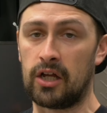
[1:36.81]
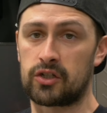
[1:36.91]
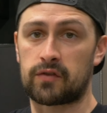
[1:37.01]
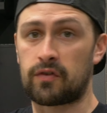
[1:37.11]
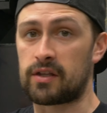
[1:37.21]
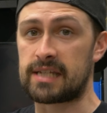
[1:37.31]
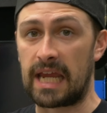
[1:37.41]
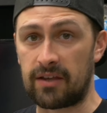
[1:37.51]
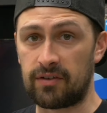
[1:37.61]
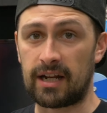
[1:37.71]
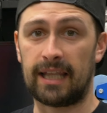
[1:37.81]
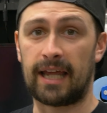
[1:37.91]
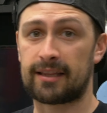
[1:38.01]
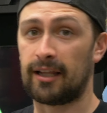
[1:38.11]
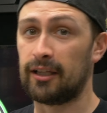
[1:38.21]
Just for the sake of it, I
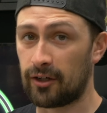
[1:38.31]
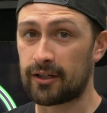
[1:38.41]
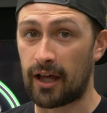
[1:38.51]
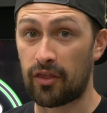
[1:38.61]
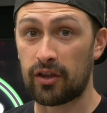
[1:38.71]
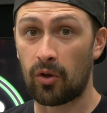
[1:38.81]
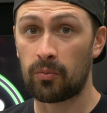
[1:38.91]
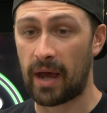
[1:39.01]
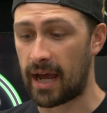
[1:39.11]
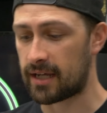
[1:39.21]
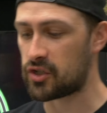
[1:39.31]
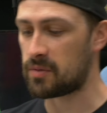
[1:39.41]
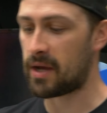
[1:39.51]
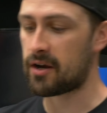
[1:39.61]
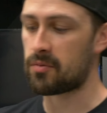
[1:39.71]
like the look of the old
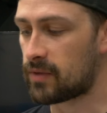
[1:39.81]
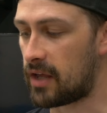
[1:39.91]
packaging better.